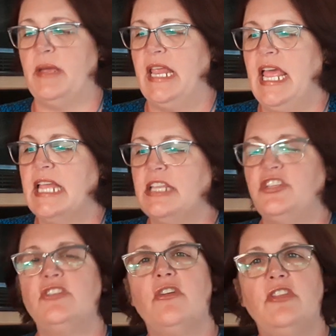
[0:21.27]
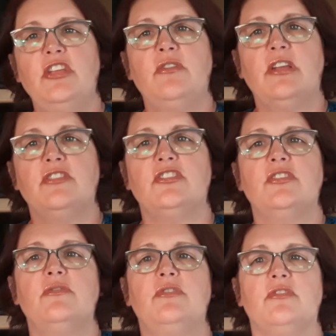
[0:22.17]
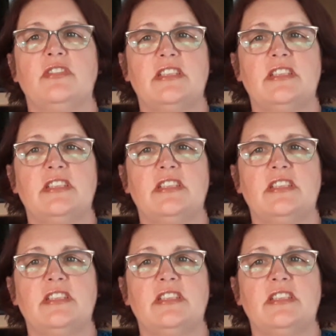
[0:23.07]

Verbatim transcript: but did you know that you can do your